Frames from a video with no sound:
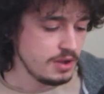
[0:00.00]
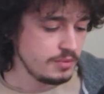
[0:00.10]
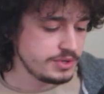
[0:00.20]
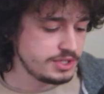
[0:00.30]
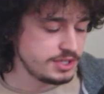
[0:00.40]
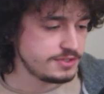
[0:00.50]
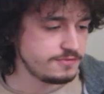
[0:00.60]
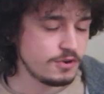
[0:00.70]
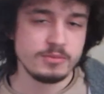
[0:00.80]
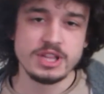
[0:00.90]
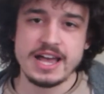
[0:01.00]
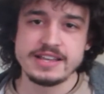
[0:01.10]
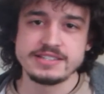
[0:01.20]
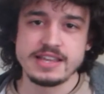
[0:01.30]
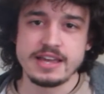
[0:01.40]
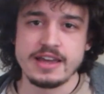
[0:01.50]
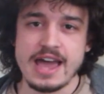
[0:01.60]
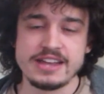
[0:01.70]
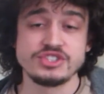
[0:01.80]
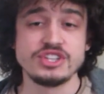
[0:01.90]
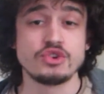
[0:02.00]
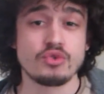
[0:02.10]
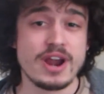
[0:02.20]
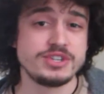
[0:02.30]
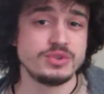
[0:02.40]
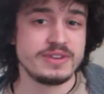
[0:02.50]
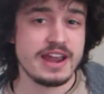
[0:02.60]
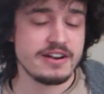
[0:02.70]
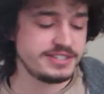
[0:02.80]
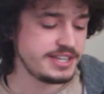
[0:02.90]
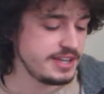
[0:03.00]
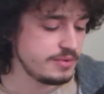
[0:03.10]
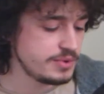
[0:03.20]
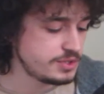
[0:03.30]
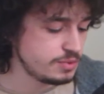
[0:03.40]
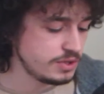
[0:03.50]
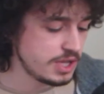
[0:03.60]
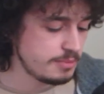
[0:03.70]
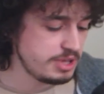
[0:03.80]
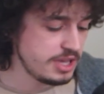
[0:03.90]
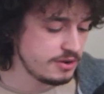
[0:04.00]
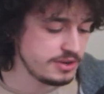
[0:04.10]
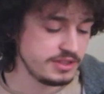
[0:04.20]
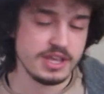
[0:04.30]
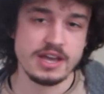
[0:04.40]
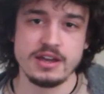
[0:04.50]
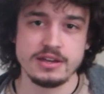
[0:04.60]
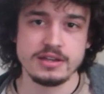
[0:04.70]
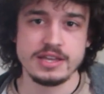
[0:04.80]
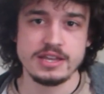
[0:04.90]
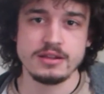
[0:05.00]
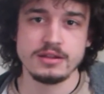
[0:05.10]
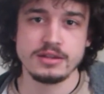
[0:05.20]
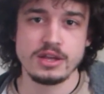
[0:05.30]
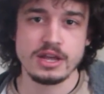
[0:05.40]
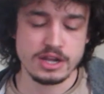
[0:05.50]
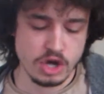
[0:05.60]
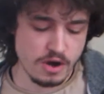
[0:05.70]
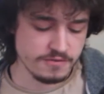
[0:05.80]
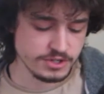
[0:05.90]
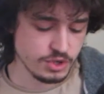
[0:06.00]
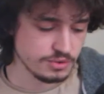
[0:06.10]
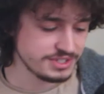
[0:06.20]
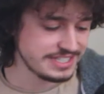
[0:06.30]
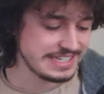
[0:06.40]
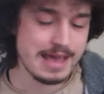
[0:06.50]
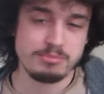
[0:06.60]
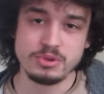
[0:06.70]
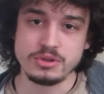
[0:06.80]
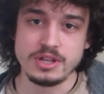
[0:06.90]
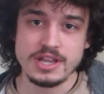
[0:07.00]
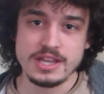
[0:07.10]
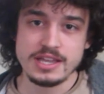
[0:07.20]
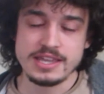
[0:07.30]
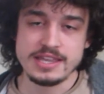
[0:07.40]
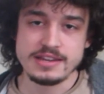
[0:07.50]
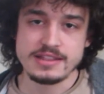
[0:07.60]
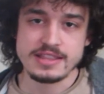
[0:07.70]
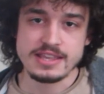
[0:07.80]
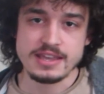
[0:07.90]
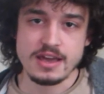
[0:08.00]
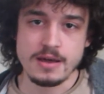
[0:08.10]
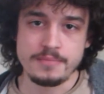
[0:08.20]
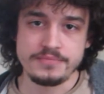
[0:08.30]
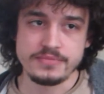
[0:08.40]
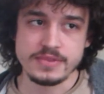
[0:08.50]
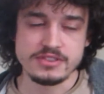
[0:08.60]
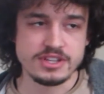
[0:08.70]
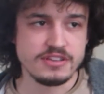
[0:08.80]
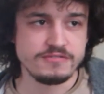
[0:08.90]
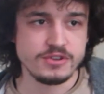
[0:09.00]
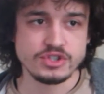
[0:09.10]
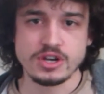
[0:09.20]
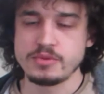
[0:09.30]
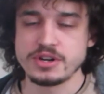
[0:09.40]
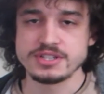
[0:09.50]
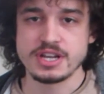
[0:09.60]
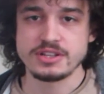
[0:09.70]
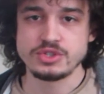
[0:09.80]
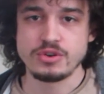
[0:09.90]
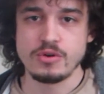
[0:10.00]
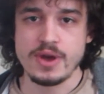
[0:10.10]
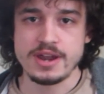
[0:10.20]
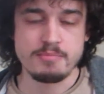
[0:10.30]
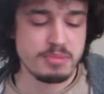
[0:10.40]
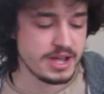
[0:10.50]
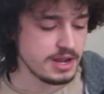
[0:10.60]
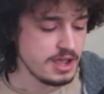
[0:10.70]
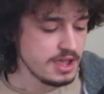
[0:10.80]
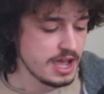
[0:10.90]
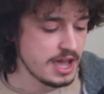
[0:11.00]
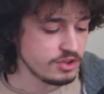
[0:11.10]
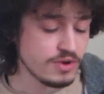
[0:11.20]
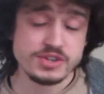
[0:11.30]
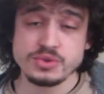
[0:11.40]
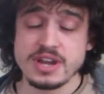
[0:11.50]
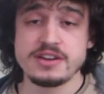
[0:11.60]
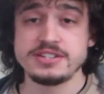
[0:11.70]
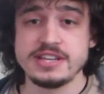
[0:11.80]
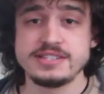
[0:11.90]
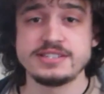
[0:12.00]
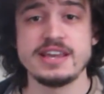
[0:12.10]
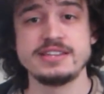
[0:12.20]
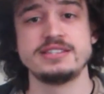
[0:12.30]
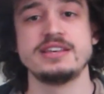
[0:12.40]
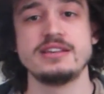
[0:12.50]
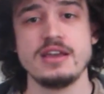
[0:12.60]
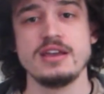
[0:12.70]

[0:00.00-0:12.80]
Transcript: which is formalized as the gradual guarantee, which will appear in a conference called Snapple in the near future. I'm not exactly sure when, but the gradual guarantee says that